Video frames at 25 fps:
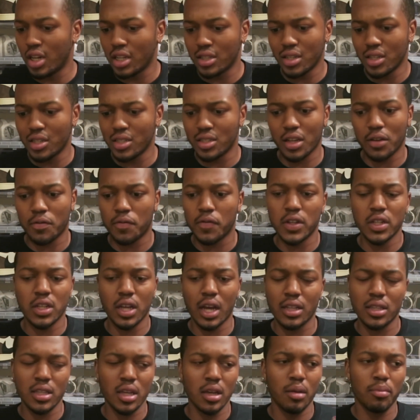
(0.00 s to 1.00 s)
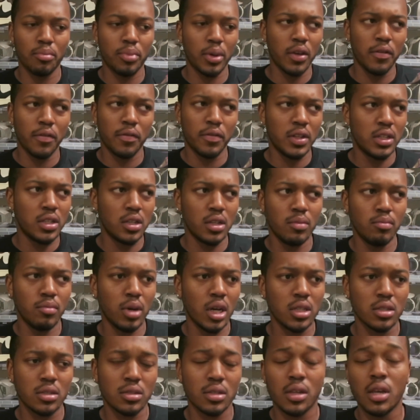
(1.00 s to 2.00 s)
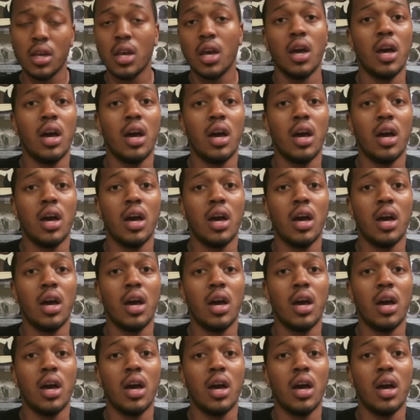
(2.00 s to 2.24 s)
I think it's like I think I paid 15 bucks.